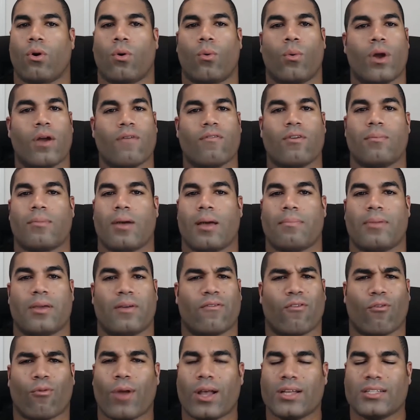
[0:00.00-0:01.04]
wherever it might be
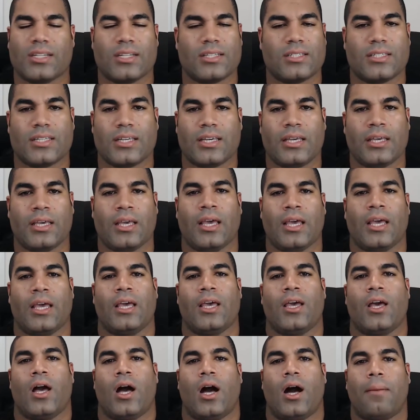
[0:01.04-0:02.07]
for residency,
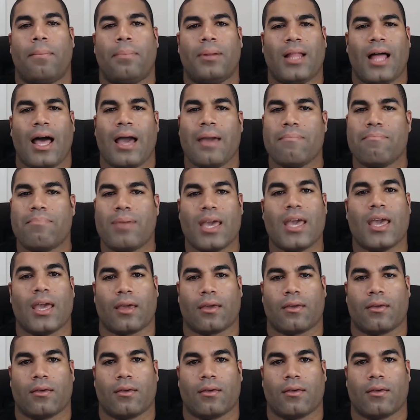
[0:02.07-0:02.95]
apply big,